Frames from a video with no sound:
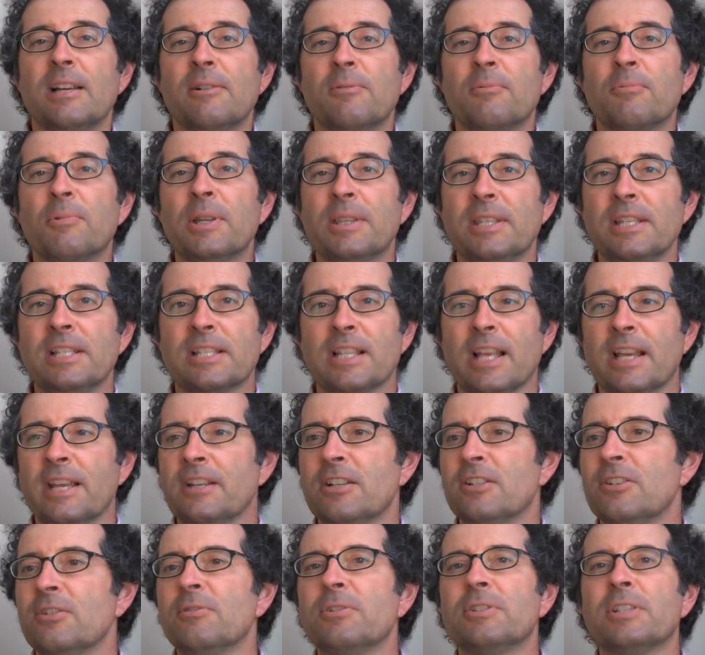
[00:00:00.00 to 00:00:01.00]
What these allow you
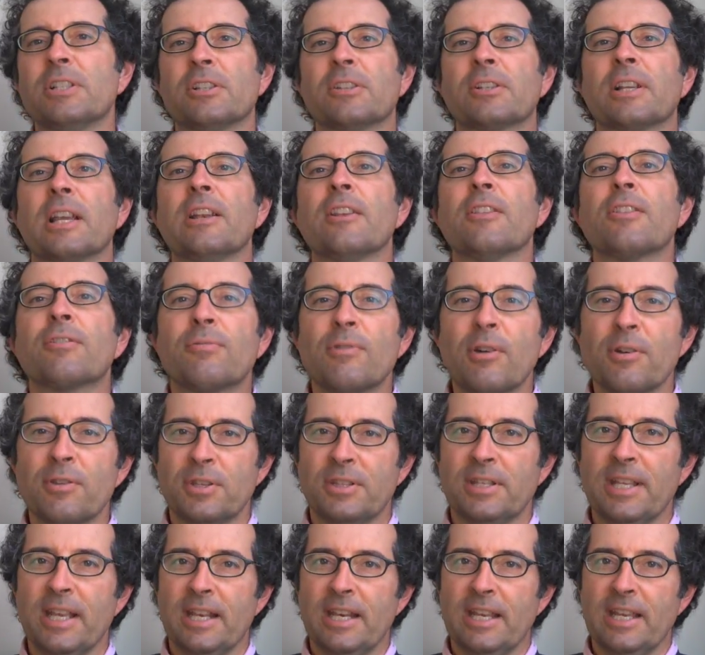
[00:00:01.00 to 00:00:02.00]
to do is just kind of throw the
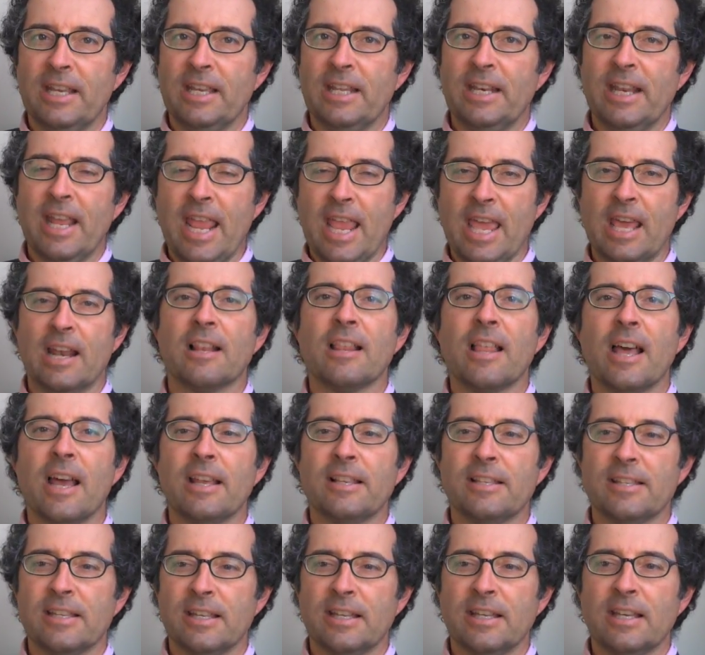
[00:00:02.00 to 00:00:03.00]
data in,
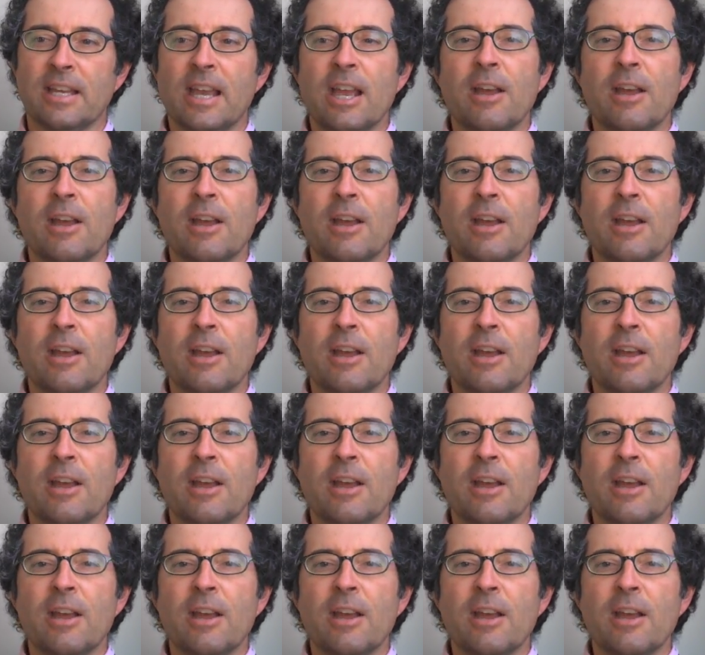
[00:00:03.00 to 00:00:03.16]
analyze it.